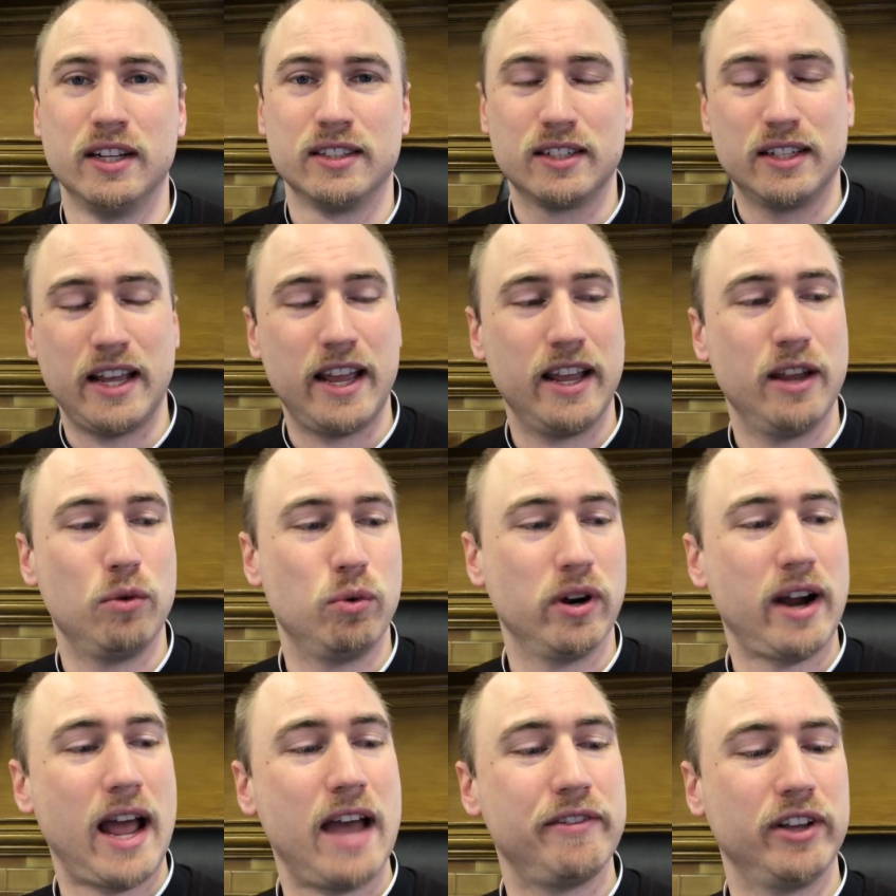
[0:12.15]
Today,
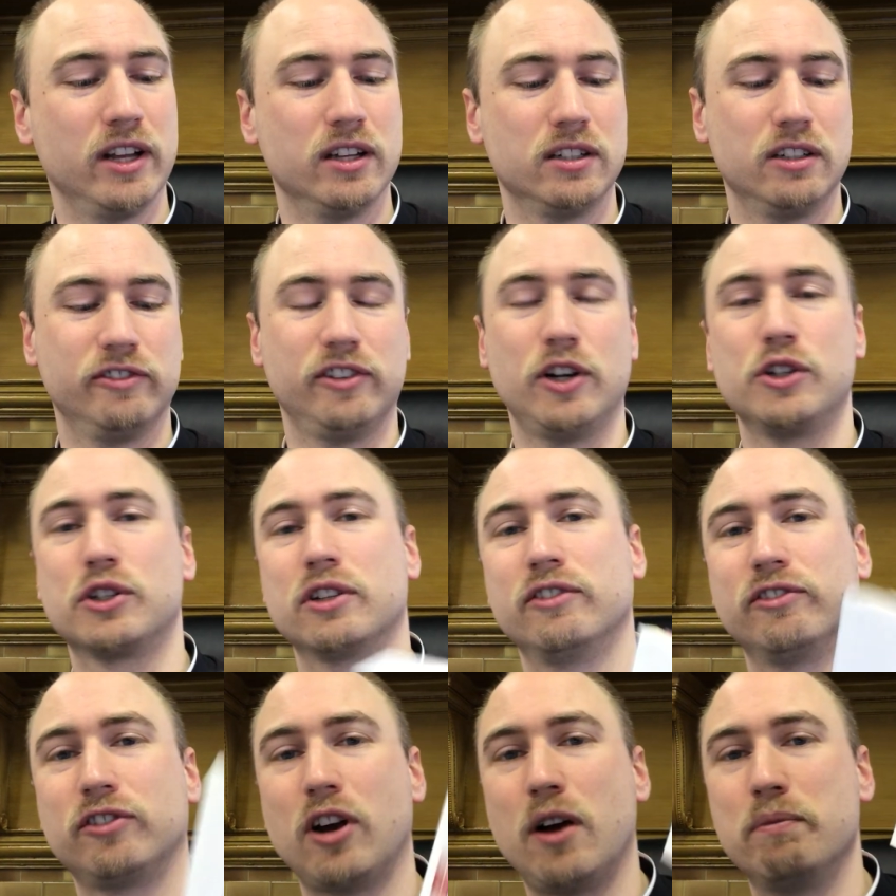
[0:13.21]
we're having a
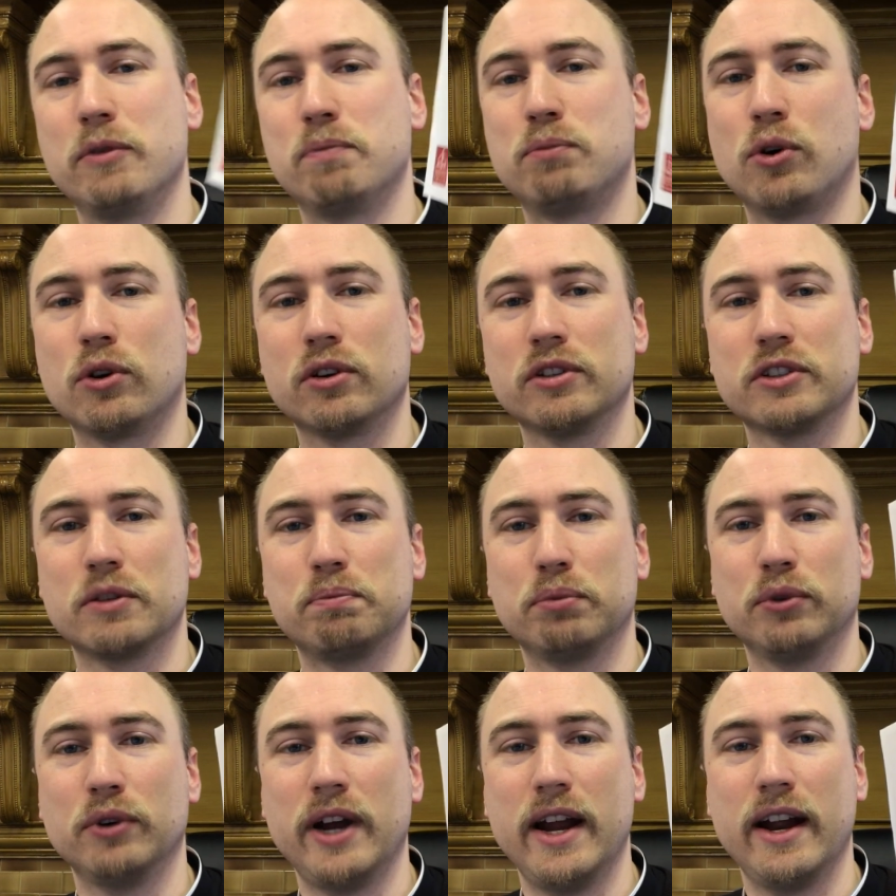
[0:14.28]
devotion from the Portals of
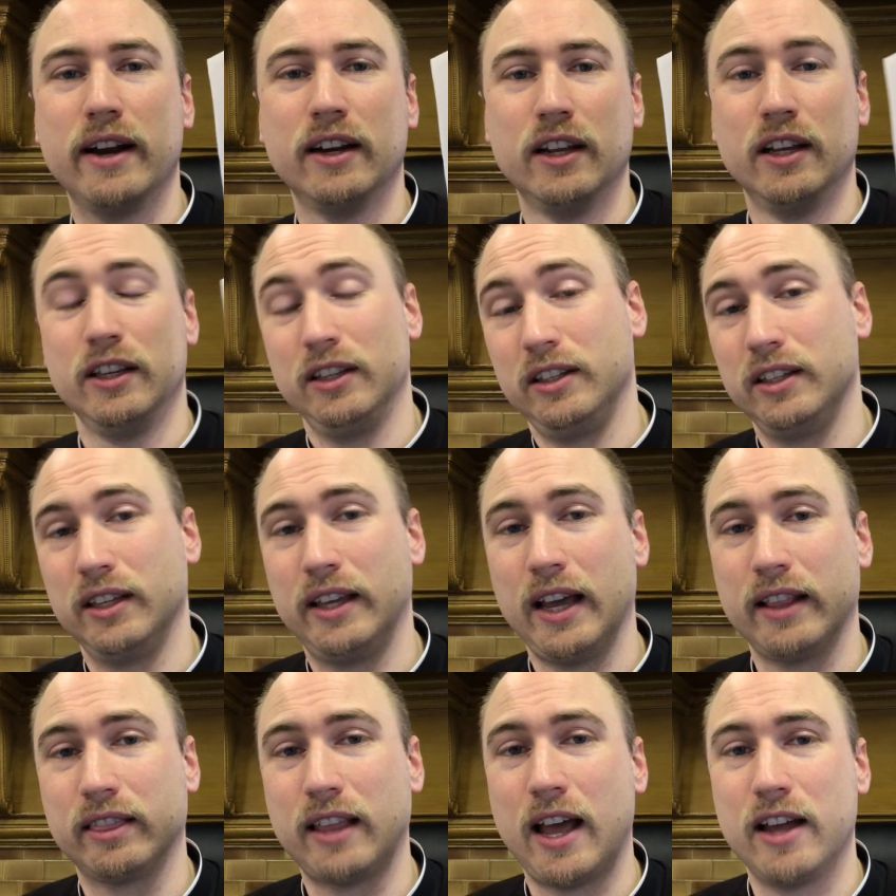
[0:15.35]
Prayer. You can
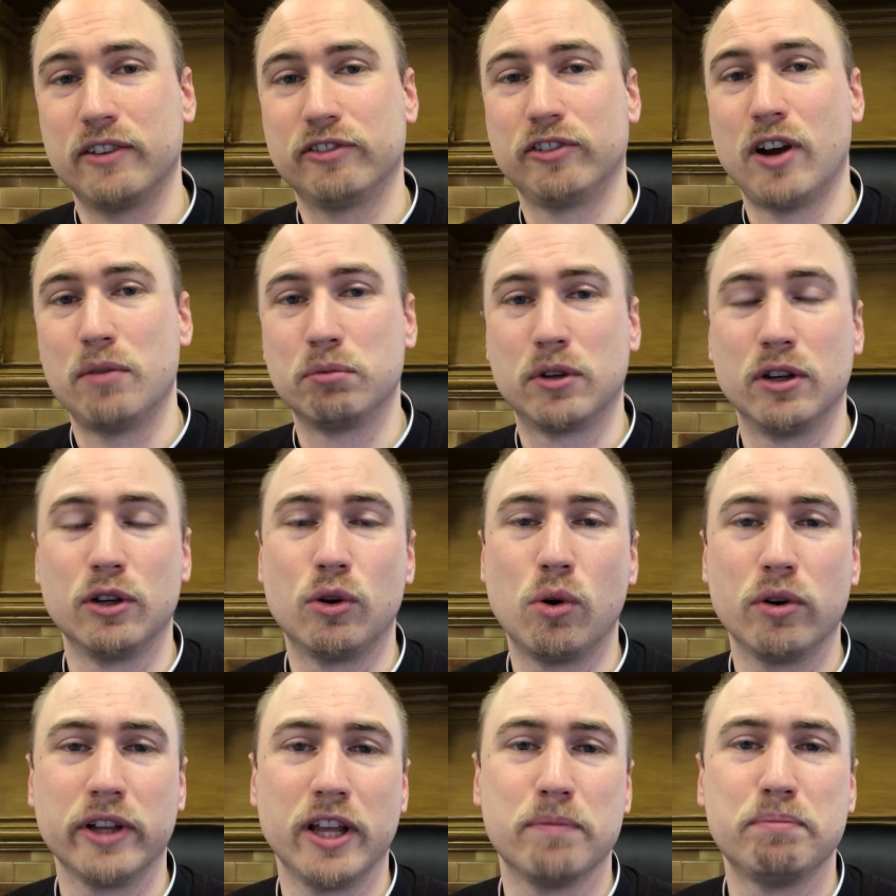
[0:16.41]
get that from
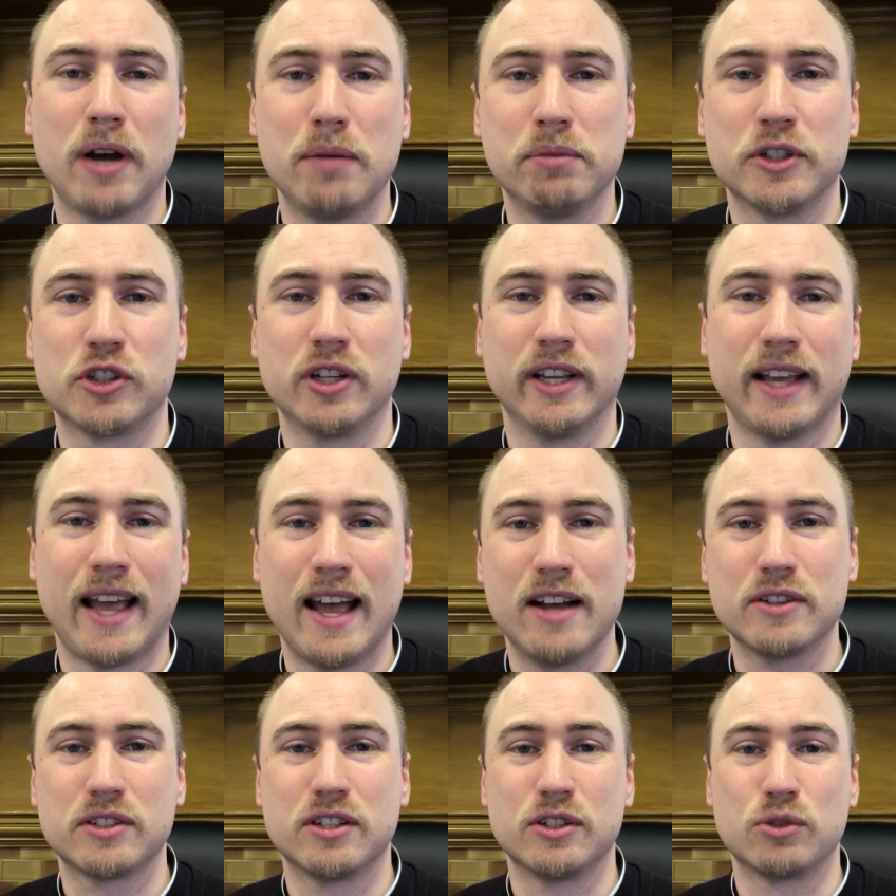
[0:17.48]
Concordia Publishing
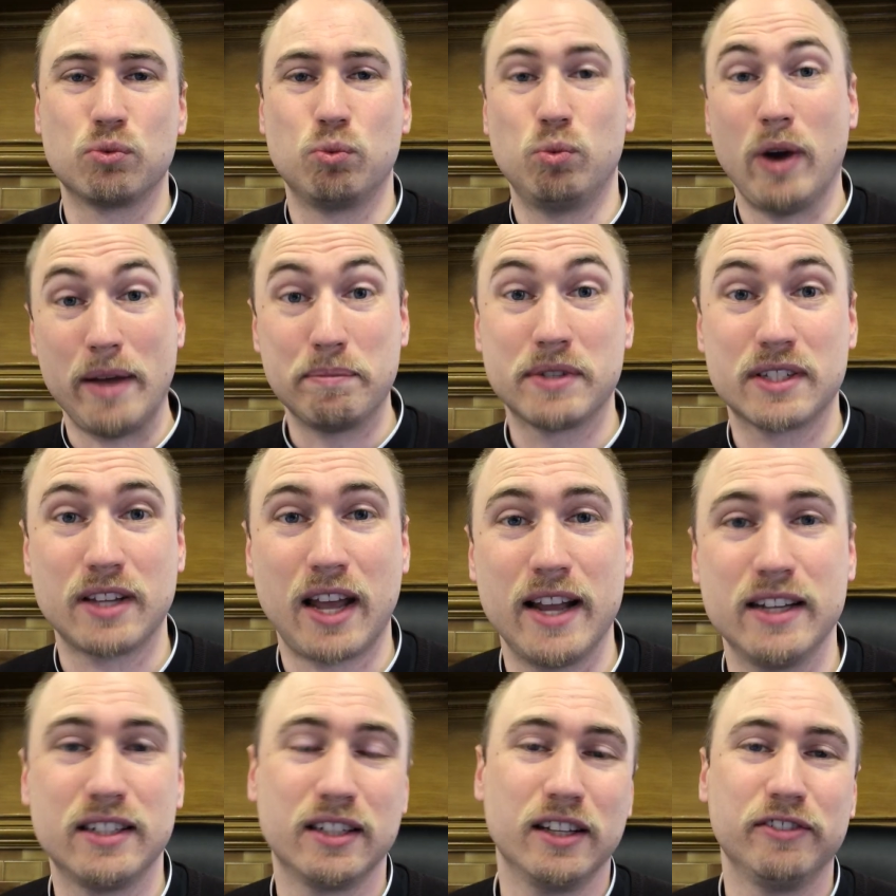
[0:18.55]
House's
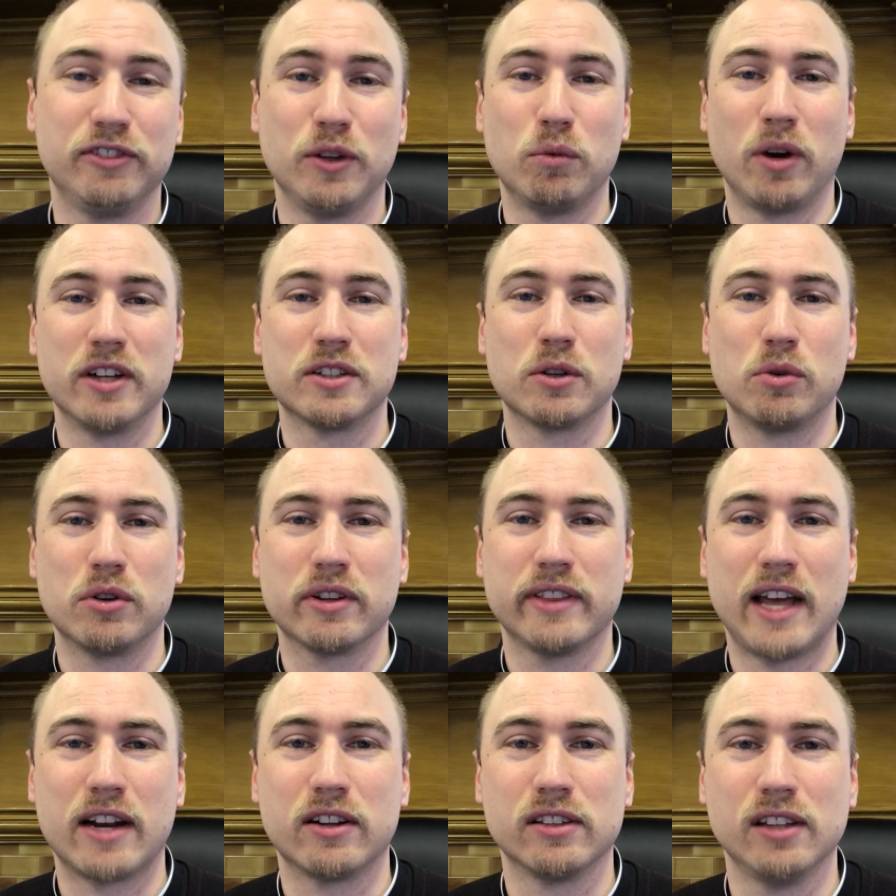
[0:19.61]
website if you want to order
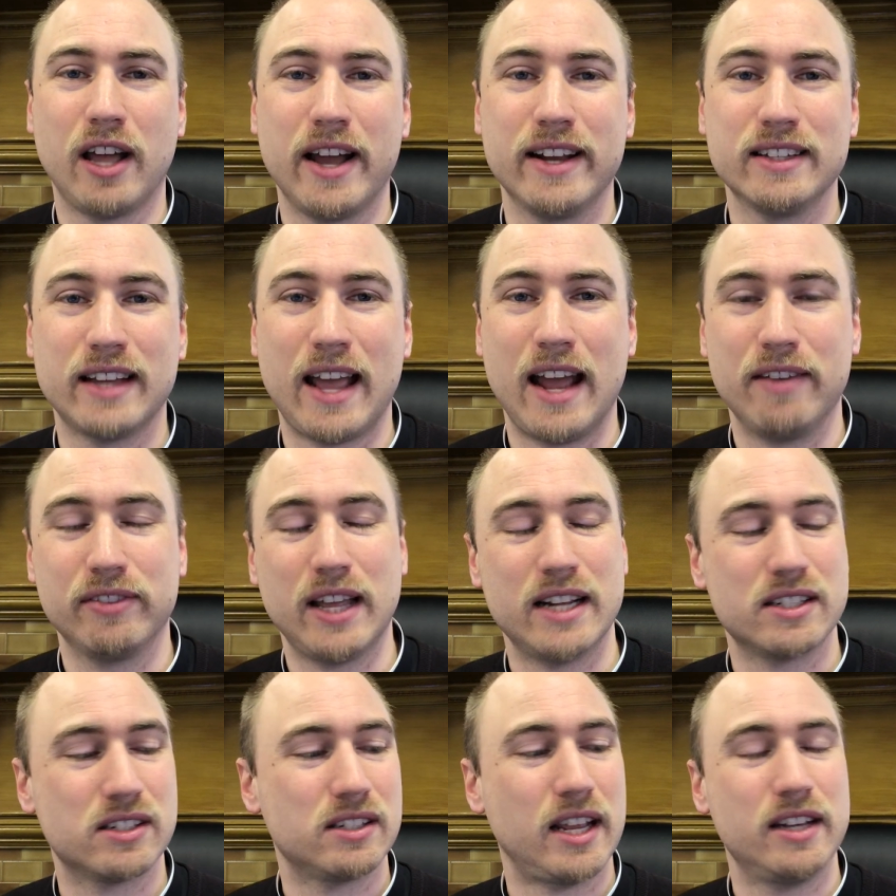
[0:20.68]
that online to have
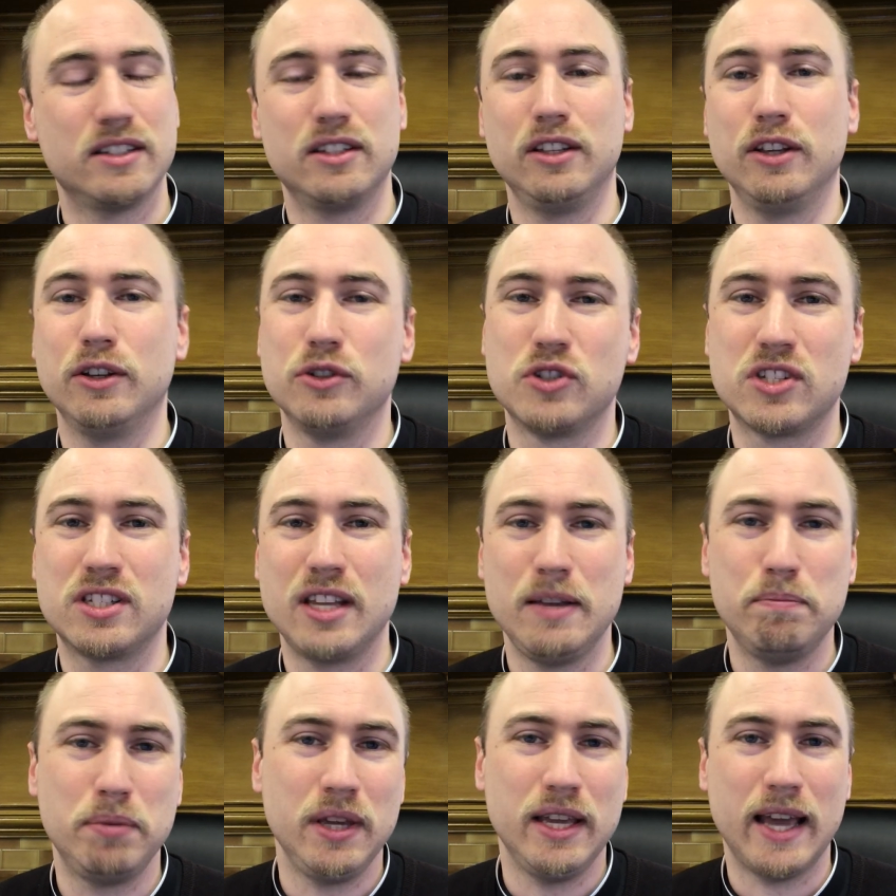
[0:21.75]
that sent to you,
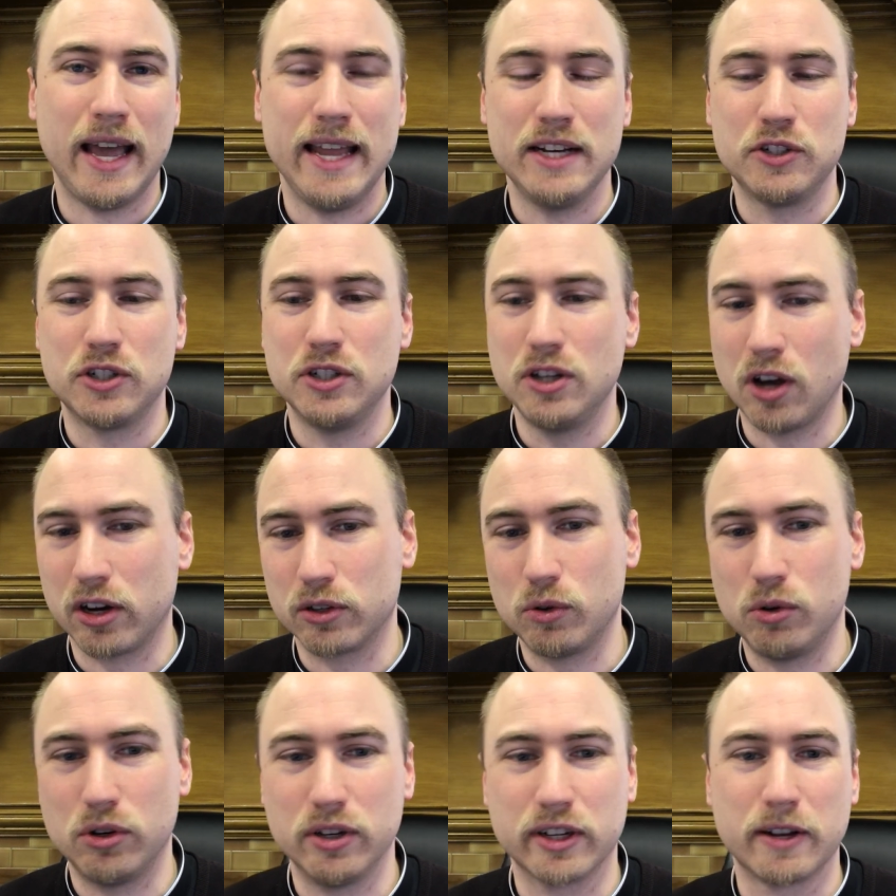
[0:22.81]

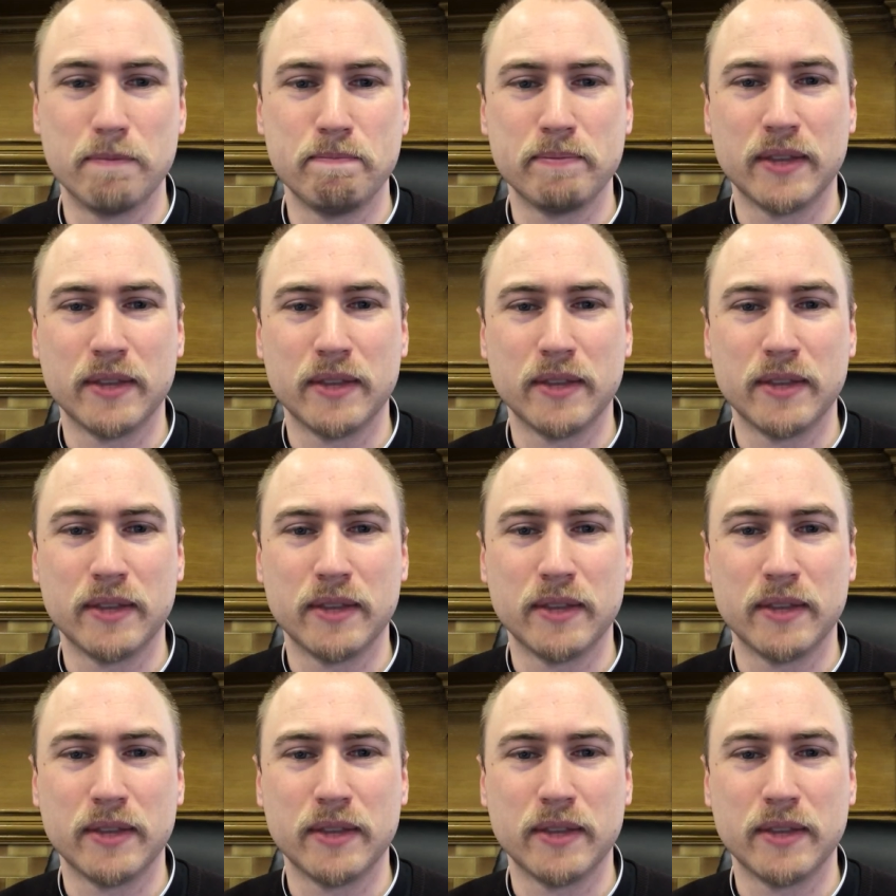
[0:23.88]
cph.org.